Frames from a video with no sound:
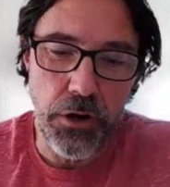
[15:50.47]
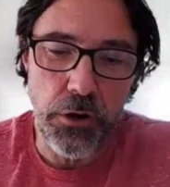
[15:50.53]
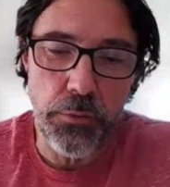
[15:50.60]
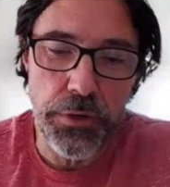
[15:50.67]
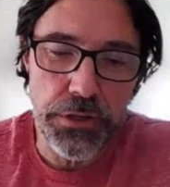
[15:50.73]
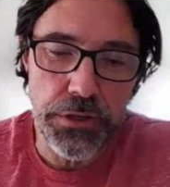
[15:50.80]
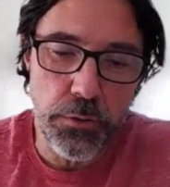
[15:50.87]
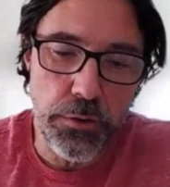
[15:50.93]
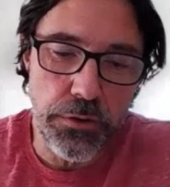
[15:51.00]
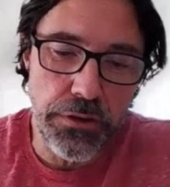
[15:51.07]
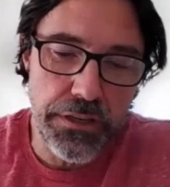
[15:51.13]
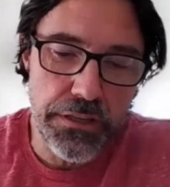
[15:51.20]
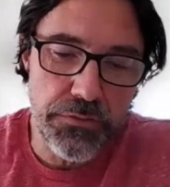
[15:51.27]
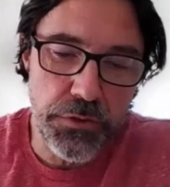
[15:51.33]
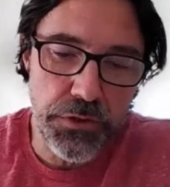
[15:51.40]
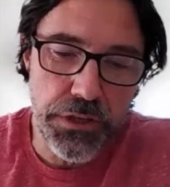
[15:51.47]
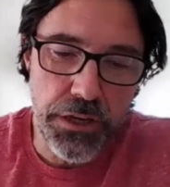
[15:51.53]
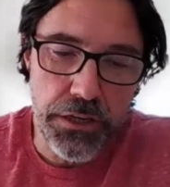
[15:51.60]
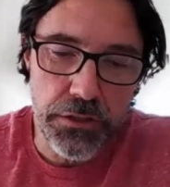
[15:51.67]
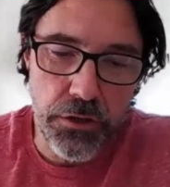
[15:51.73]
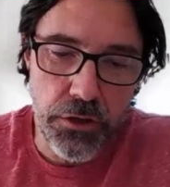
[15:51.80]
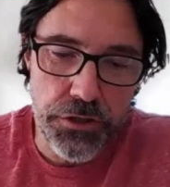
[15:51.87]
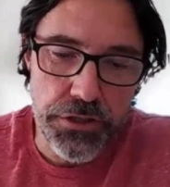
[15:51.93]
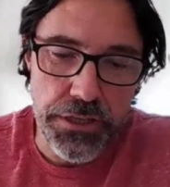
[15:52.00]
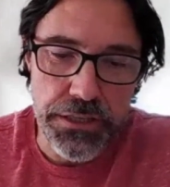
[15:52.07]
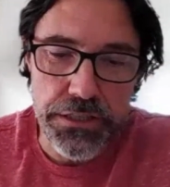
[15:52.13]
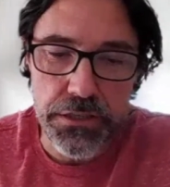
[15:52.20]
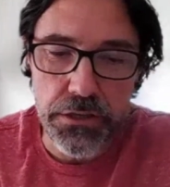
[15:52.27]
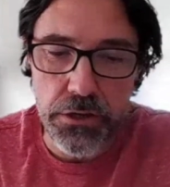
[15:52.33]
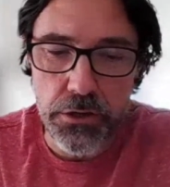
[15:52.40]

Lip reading: Are we doing this for diagnostics?